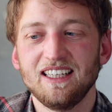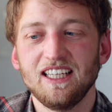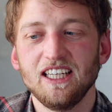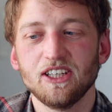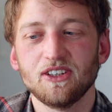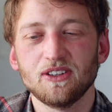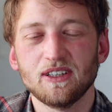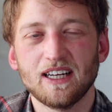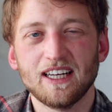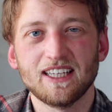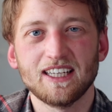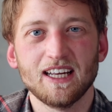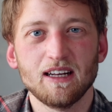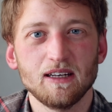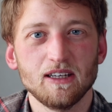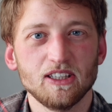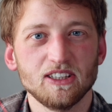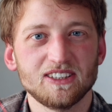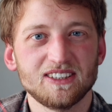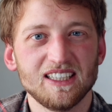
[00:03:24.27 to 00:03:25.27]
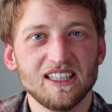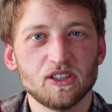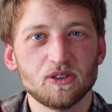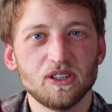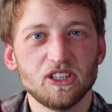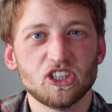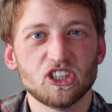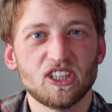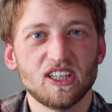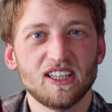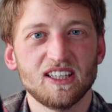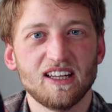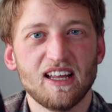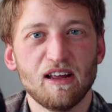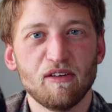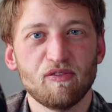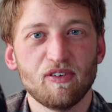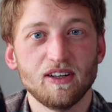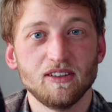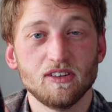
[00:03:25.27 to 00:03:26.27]
here I can still reach the
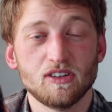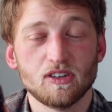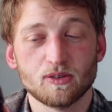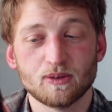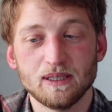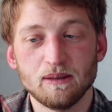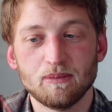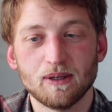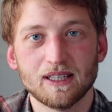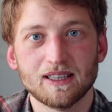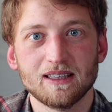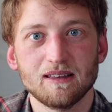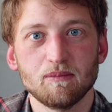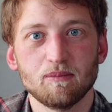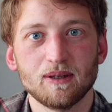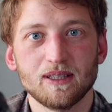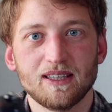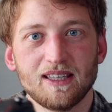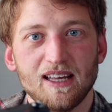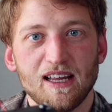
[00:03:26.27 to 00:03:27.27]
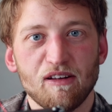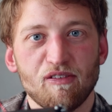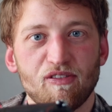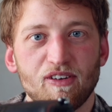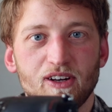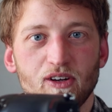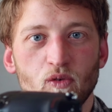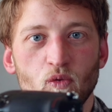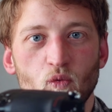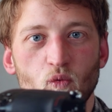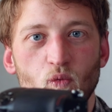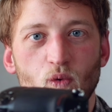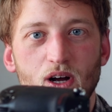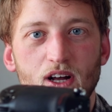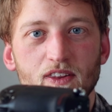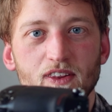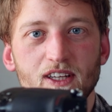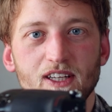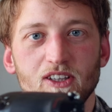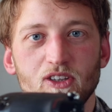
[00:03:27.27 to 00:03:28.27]
FN3 button, but the
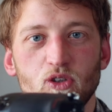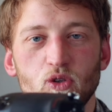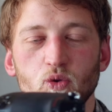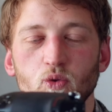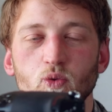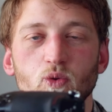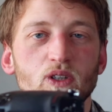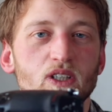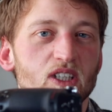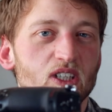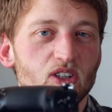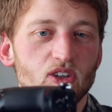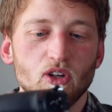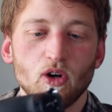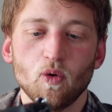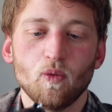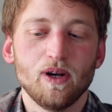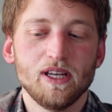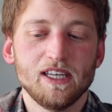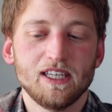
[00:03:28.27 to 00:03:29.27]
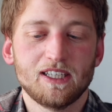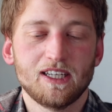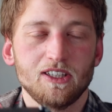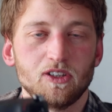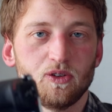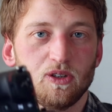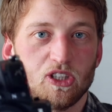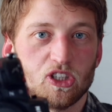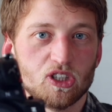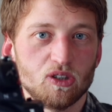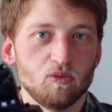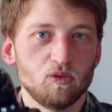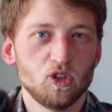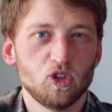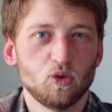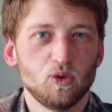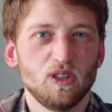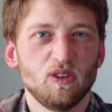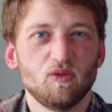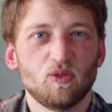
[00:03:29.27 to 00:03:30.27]
FN1 and 2, no way I can reach them when
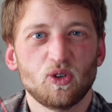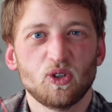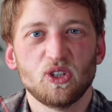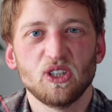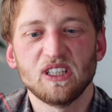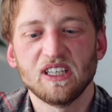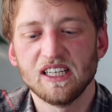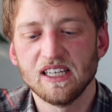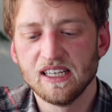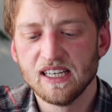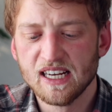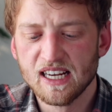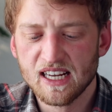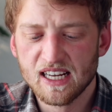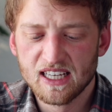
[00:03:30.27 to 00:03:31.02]
shooting vertically.